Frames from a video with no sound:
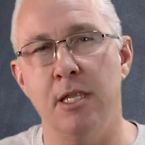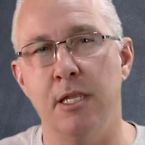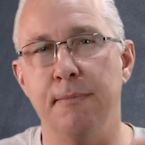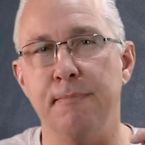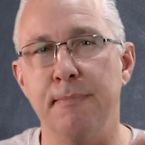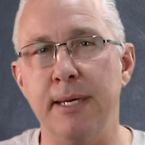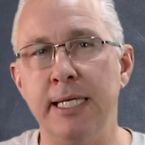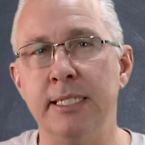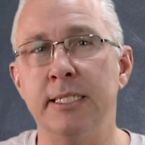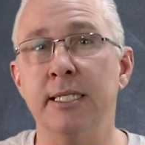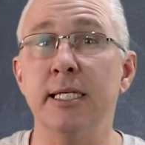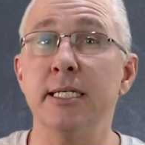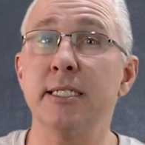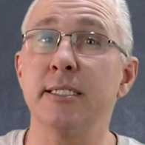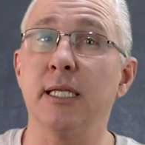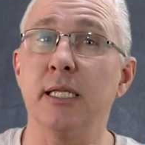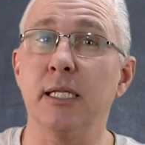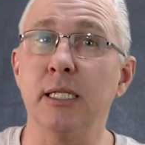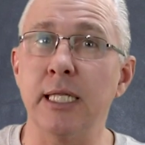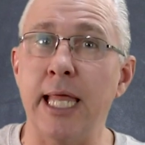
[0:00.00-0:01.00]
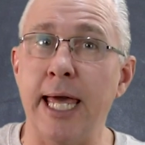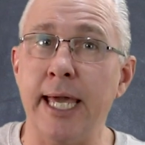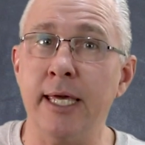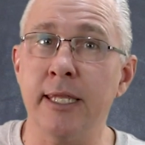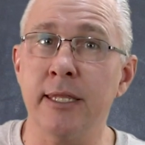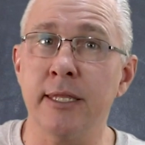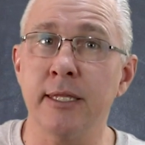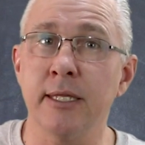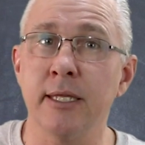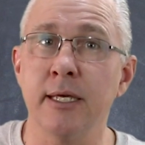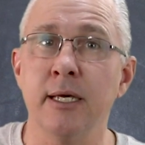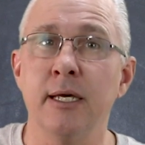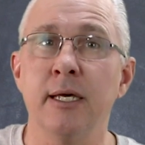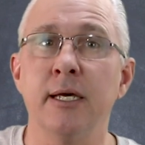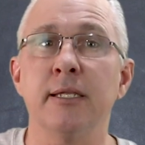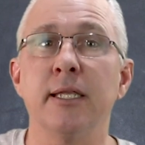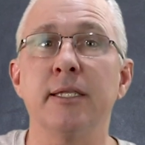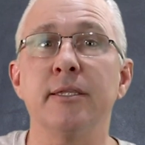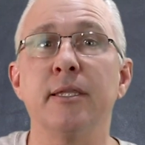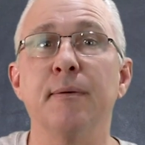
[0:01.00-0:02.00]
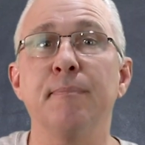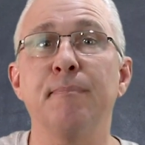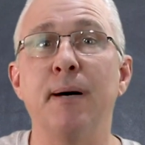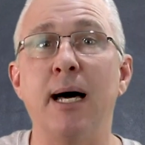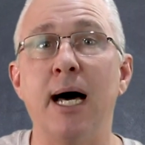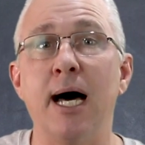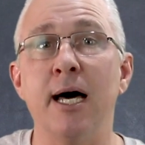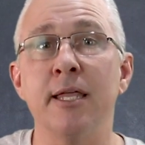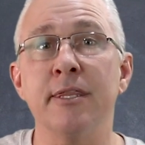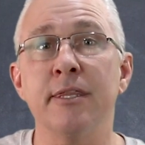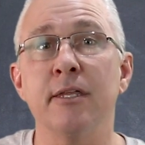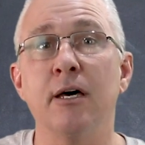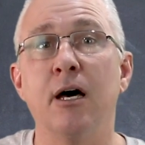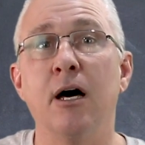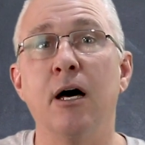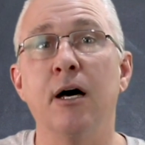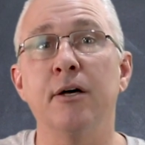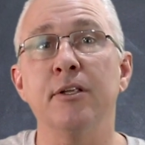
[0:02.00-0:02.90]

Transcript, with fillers: The meter is the length that the path